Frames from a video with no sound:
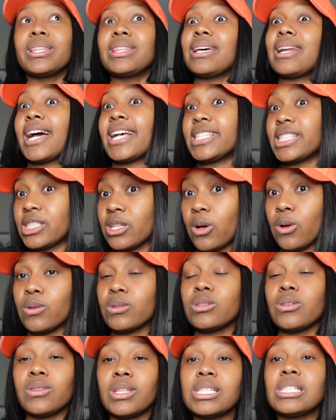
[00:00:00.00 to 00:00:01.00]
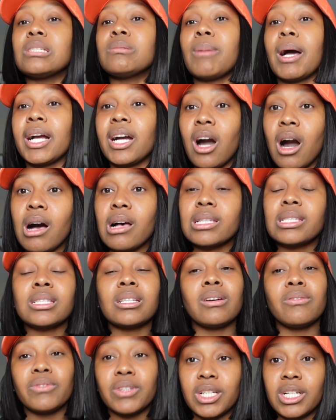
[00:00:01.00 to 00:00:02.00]
that I sold. So this is my cost
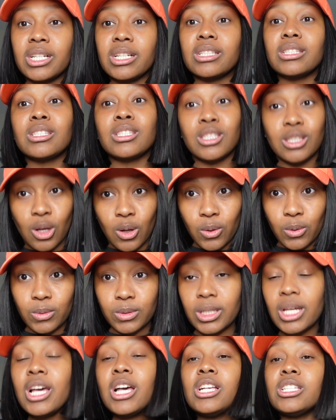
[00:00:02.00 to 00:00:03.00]
of goods sold.